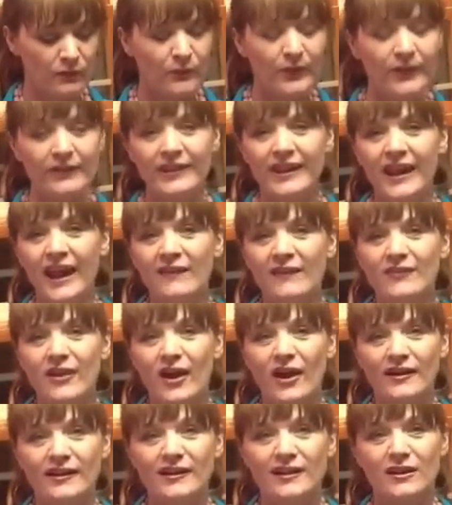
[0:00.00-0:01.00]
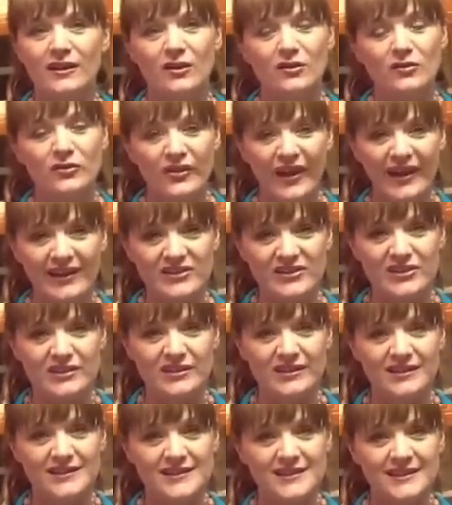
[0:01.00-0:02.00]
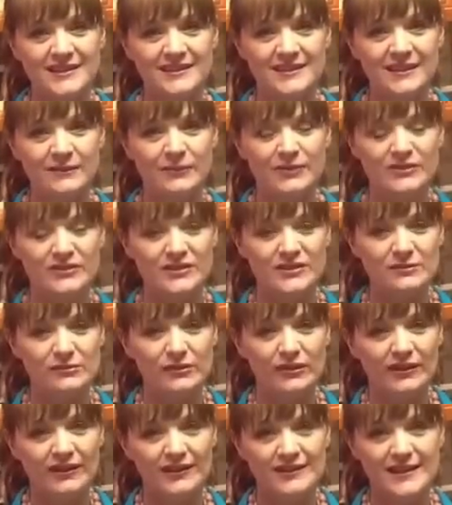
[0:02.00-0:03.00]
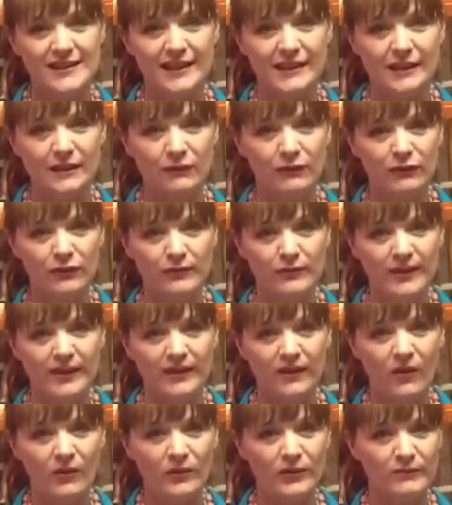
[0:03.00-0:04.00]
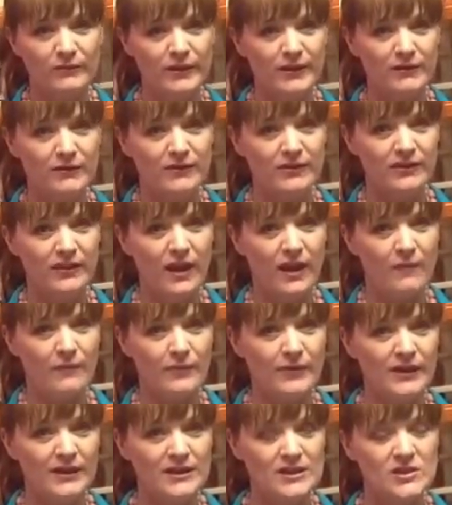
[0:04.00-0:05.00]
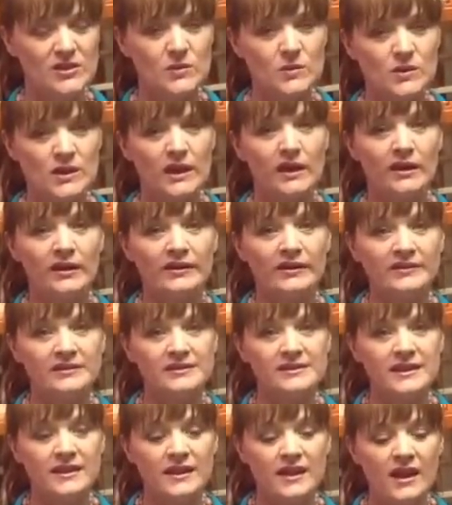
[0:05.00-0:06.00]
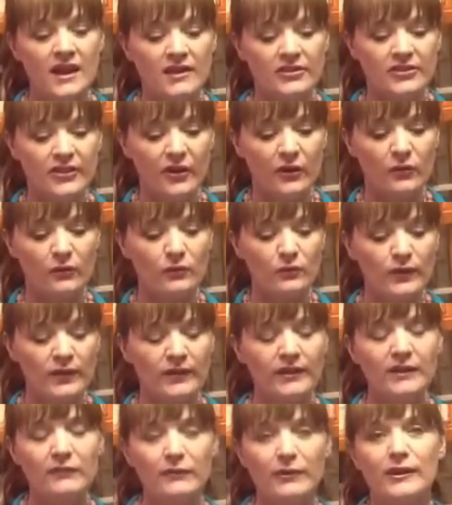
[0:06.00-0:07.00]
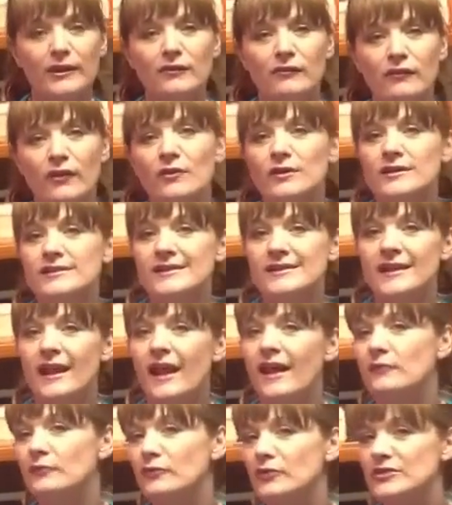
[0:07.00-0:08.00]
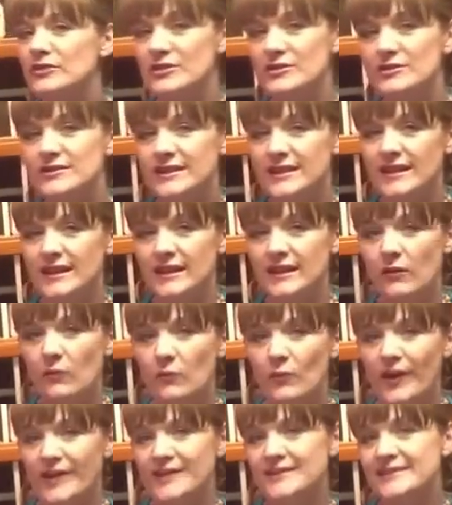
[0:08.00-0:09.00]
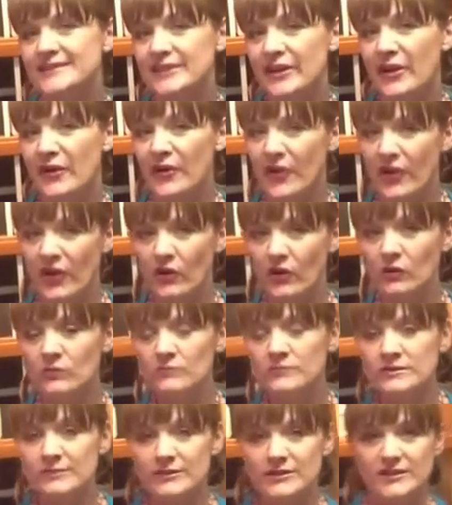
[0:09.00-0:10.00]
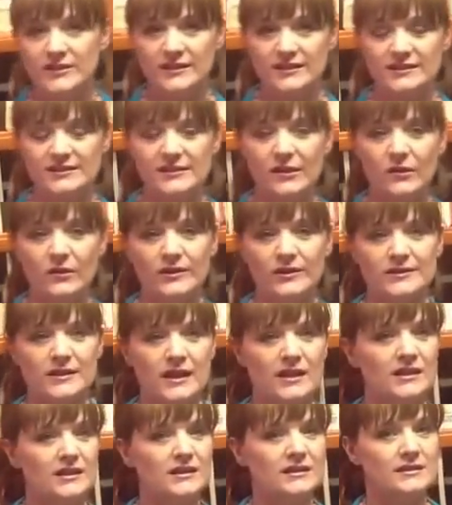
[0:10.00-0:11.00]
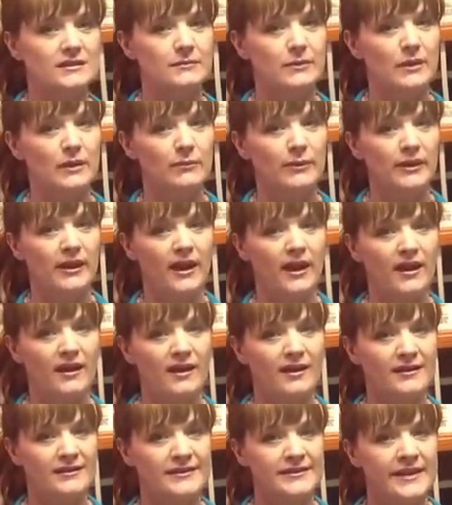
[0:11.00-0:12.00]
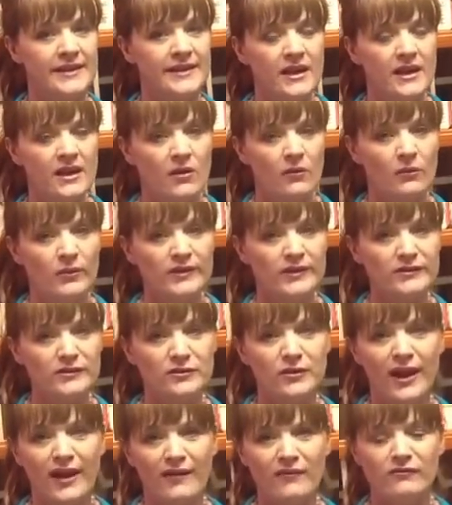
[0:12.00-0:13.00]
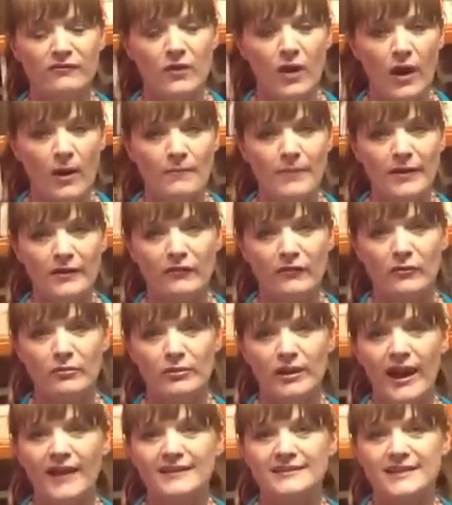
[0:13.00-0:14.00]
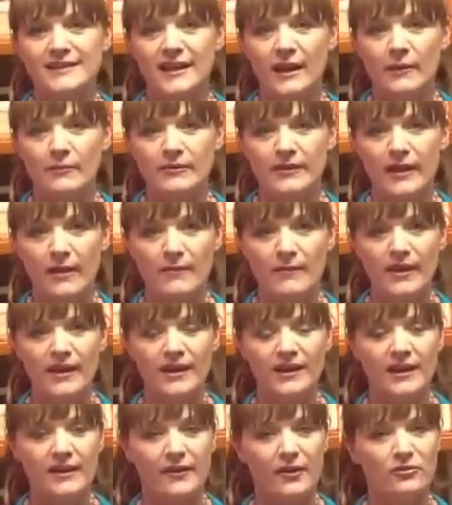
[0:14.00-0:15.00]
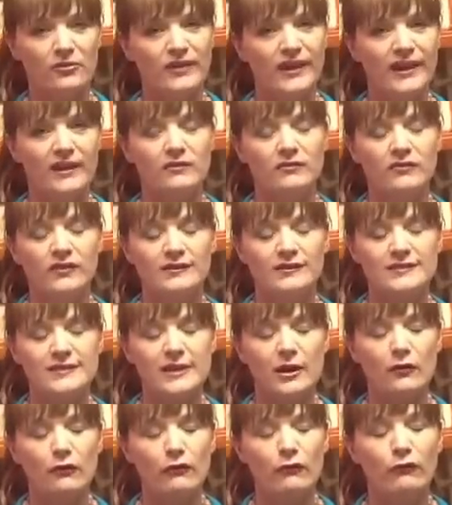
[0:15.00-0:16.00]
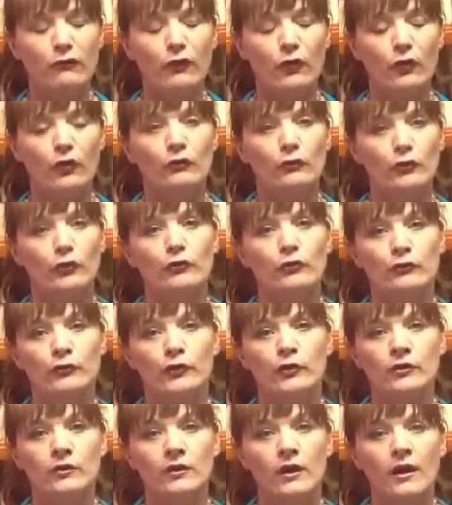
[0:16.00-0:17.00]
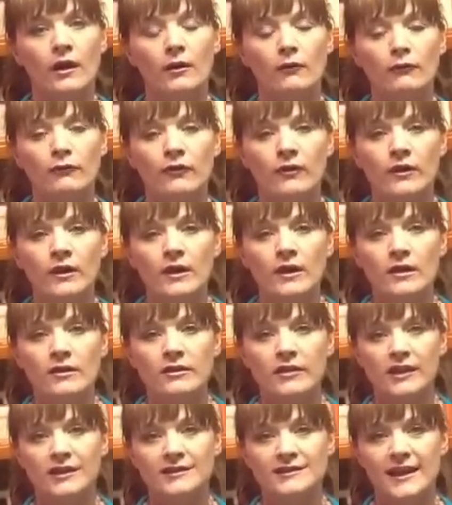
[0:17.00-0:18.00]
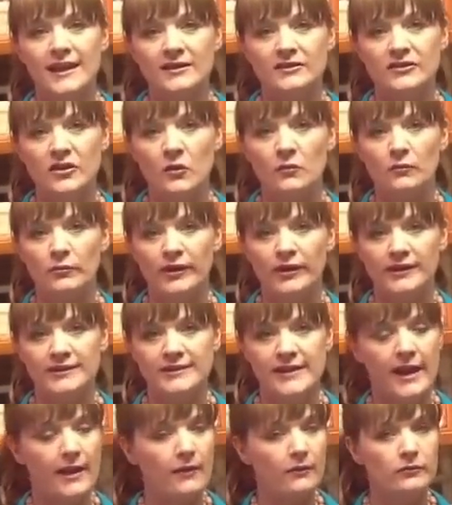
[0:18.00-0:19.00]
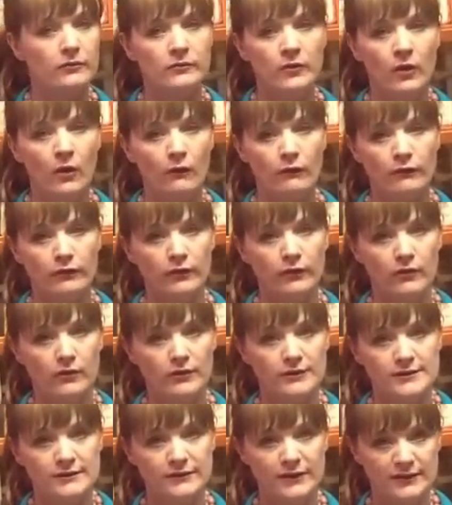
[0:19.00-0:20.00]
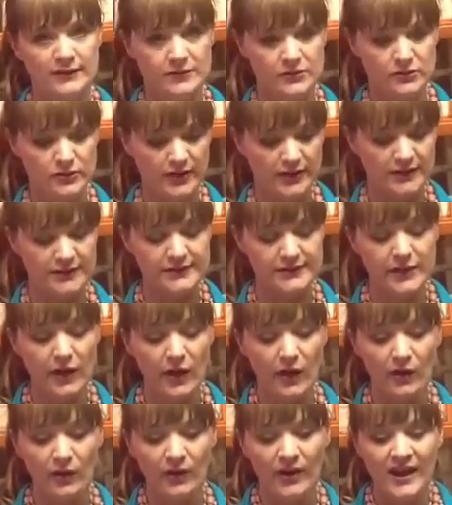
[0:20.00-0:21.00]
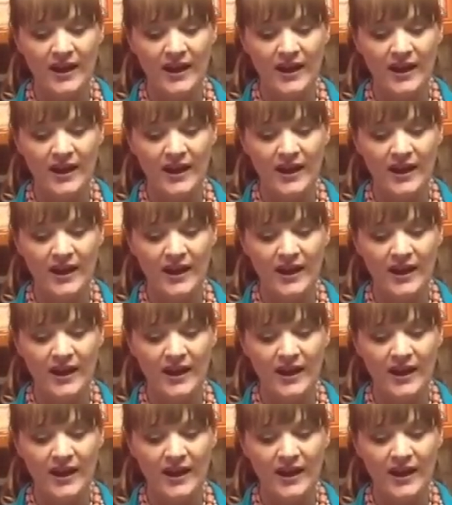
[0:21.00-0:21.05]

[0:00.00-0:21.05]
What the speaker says: really have gone in a new direction this season, which is really exciting for me, only being with the company 2 years. They're really focusing on reducing waste in our homes, which is so exciting to me because we do have a bit of a plastic epidemic and our landfills are full of things that don't break down over the course of history. So